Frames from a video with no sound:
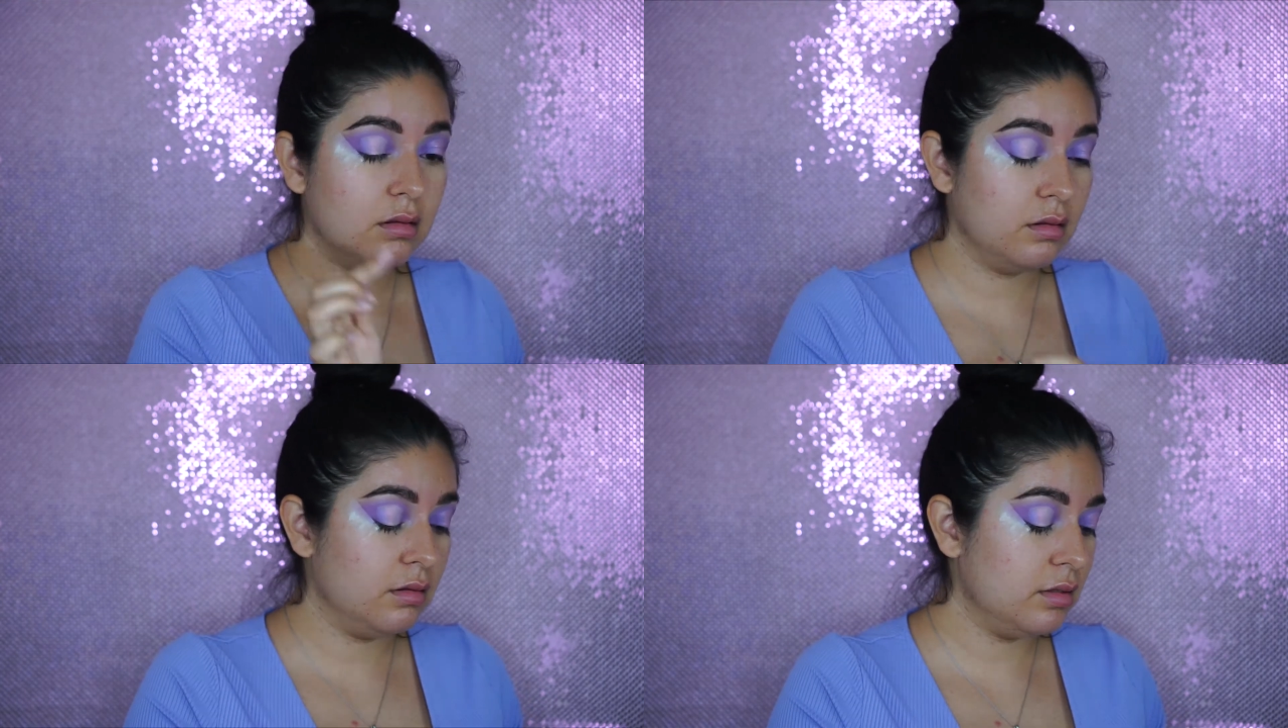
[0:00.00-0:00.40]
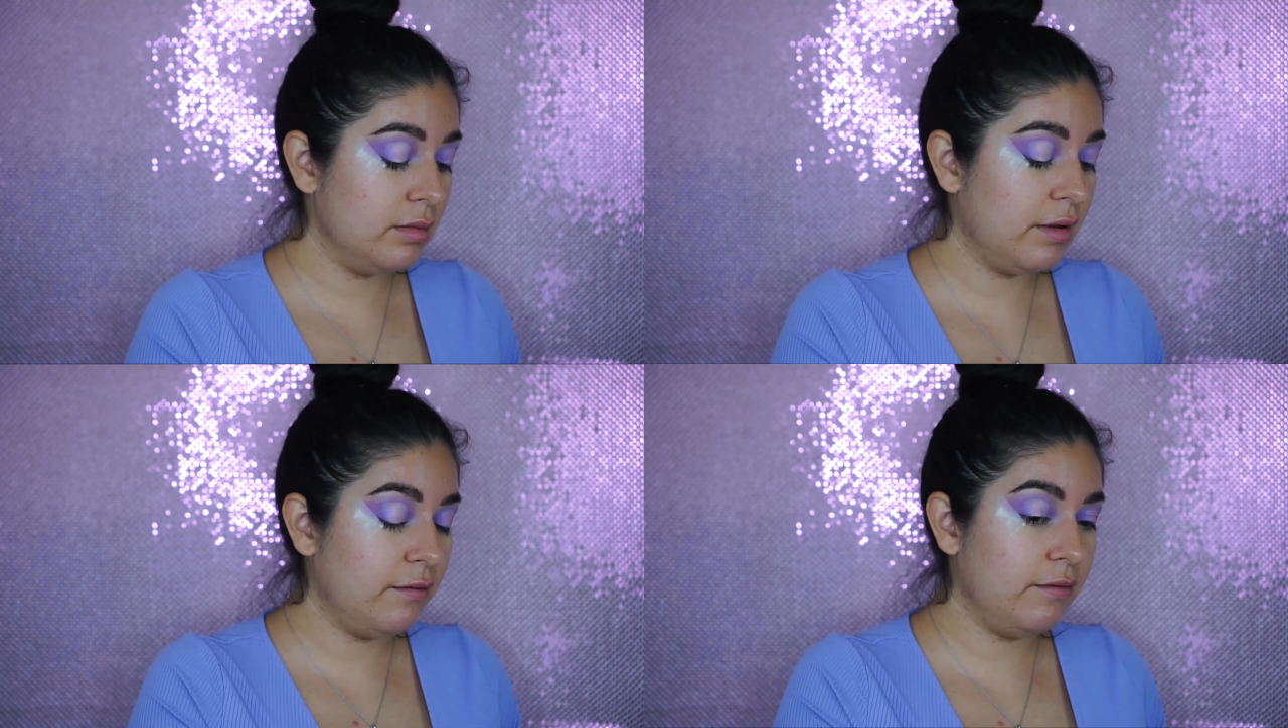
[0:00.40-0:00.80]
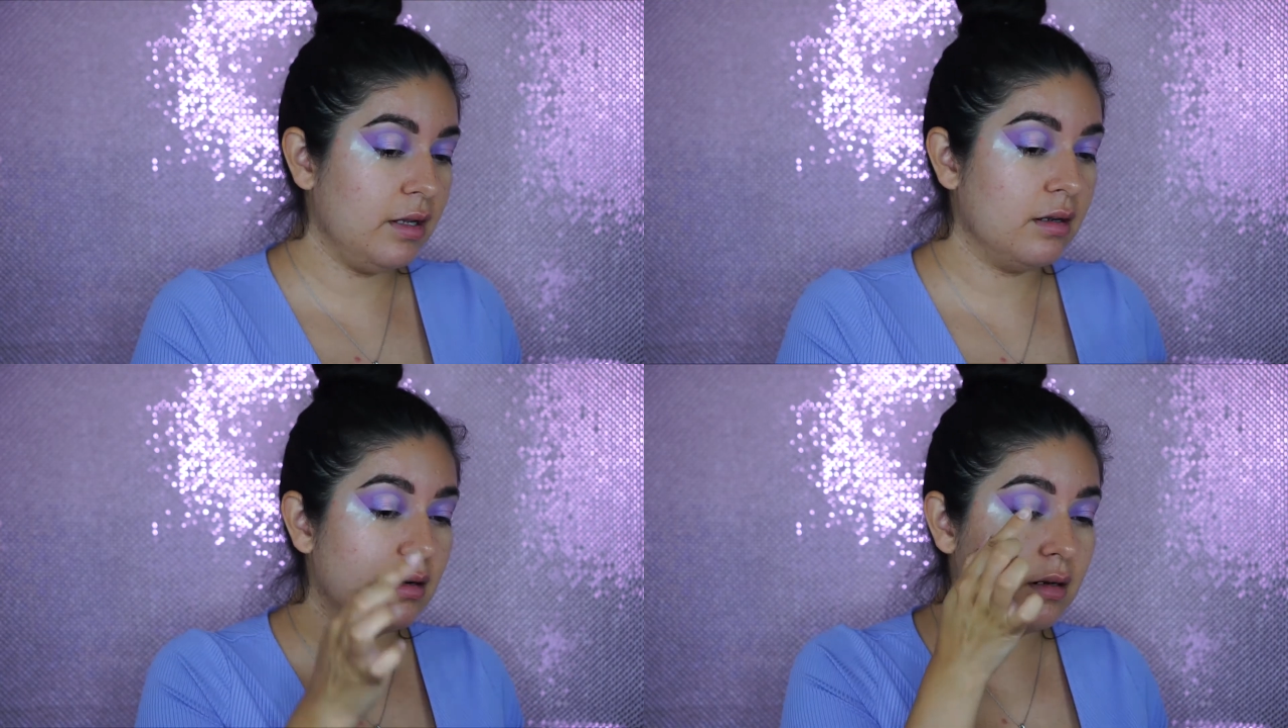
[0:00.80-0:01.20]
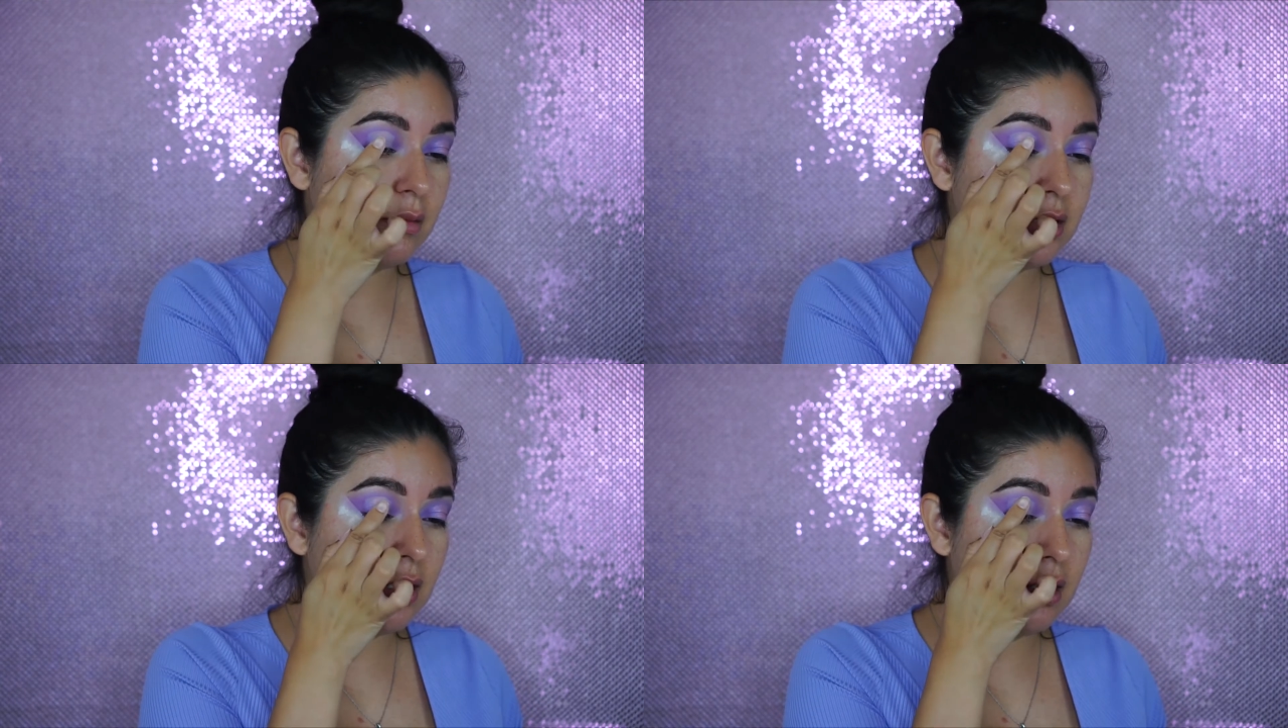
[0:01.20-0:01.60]
Using my finger,
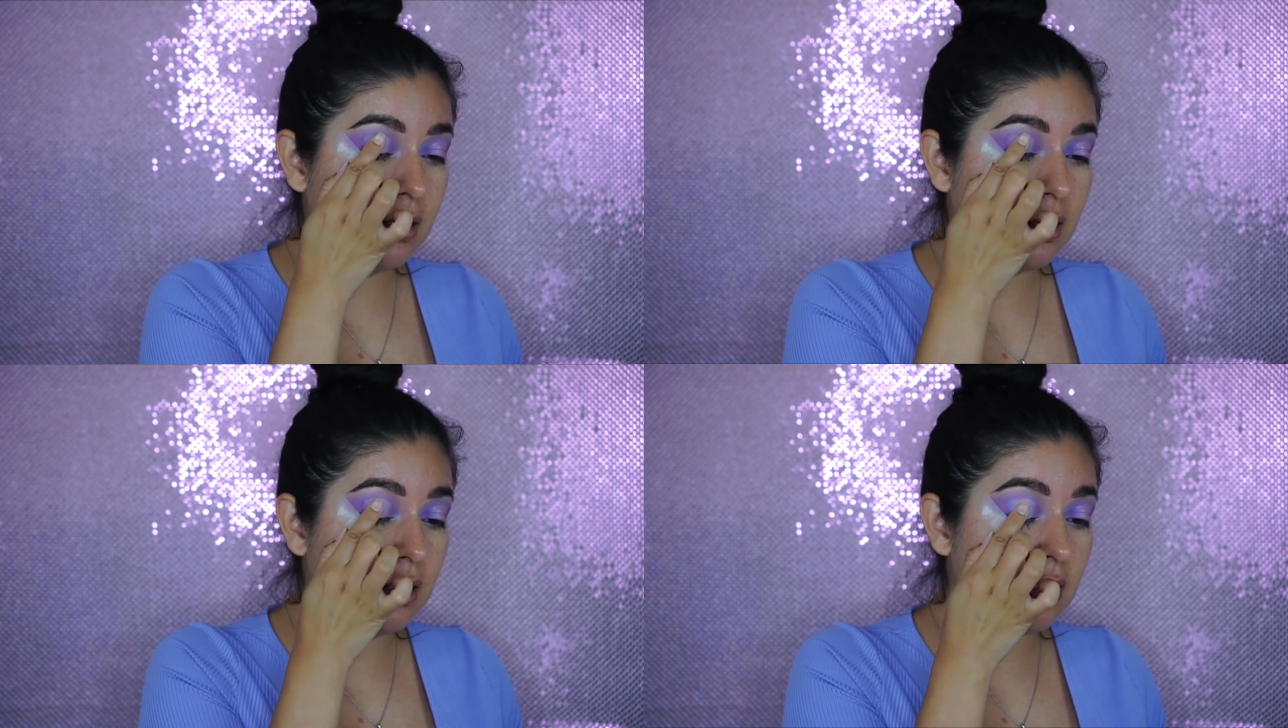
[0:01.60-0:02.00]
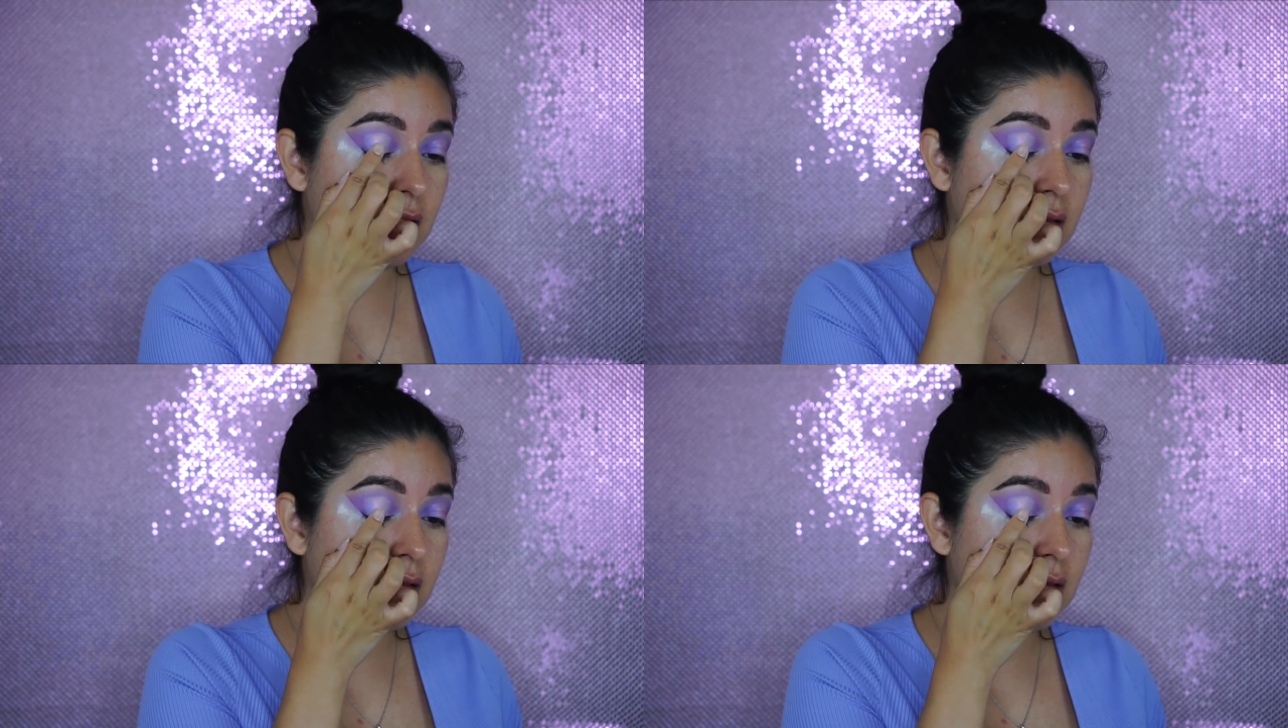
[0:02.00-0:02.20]
I'm taking that